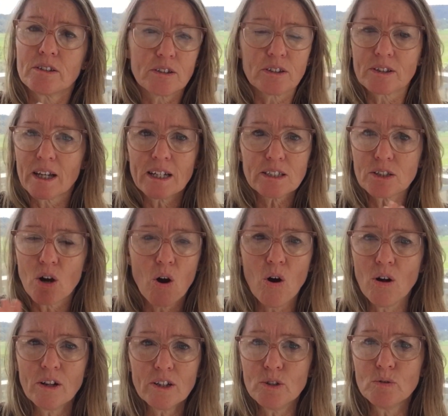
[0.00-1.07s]
that's
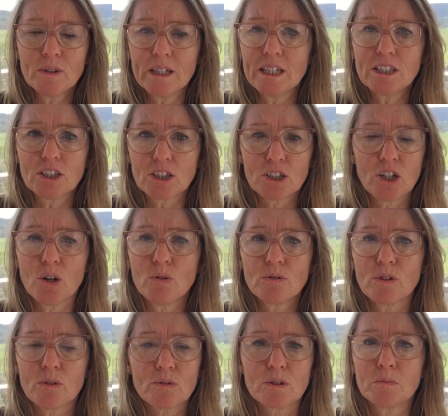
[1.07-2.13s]
all you need to know,
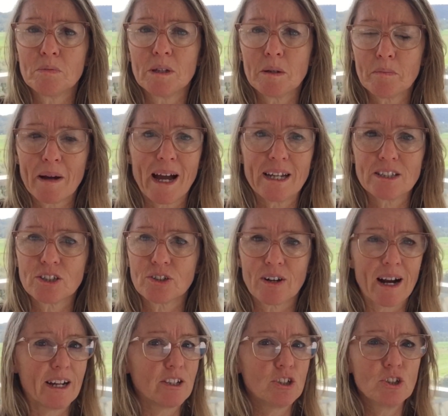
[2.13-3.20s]
though, to be a pantser.
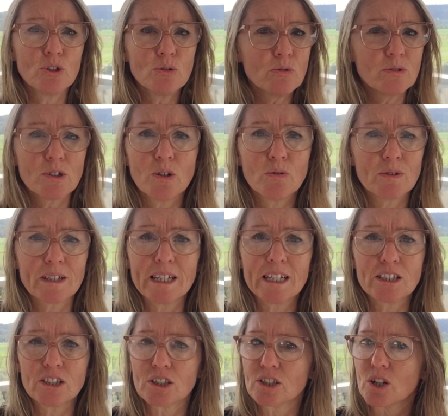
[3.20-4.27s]
And you don't need
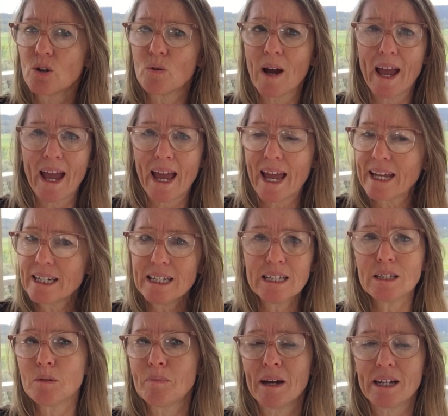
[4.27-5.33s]
to know any of the
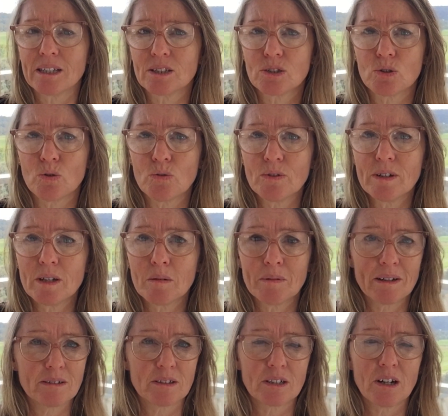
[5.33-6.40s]
backstory
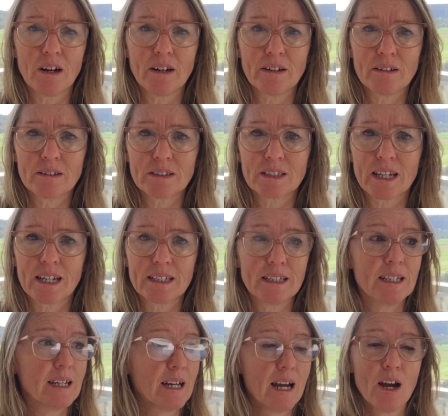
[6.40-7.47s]
about the guy on the telly.
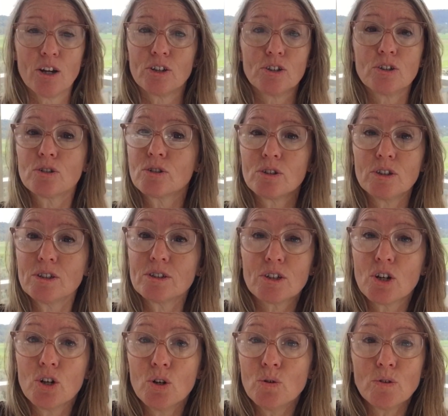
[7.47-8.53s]

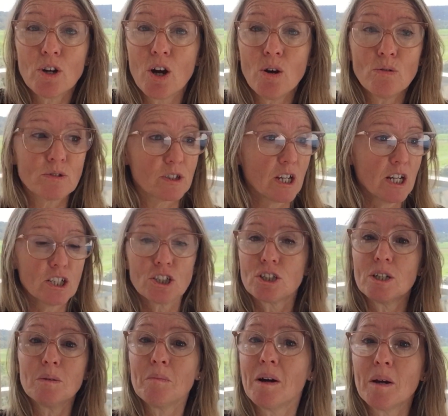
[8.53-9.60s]
Who knows? She
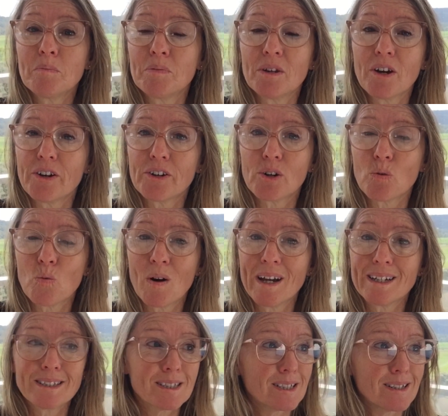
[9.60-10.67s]
might be on her way
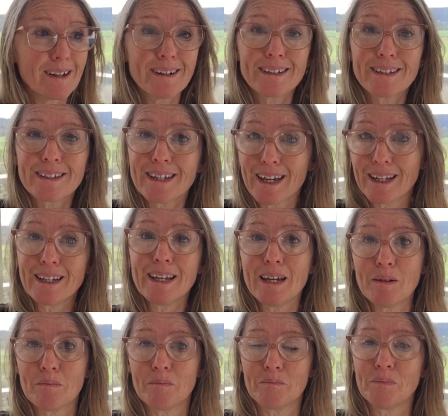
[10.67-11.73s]
to like kill
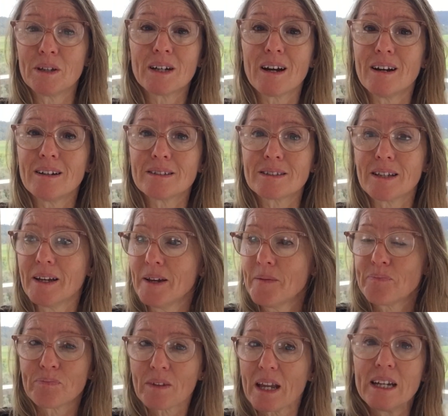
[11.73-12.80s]
him because
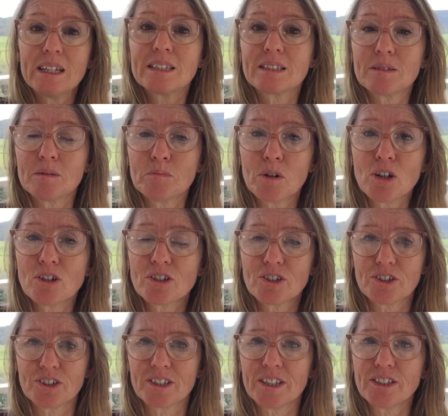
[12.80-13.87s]
he murdered her
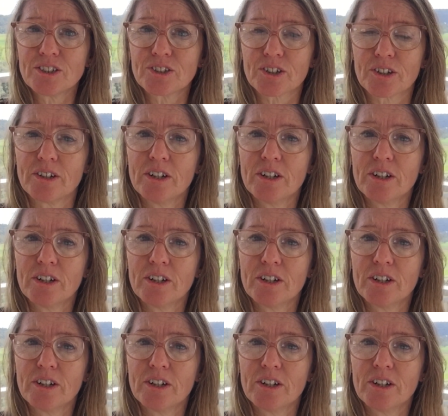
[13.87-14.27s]
sister,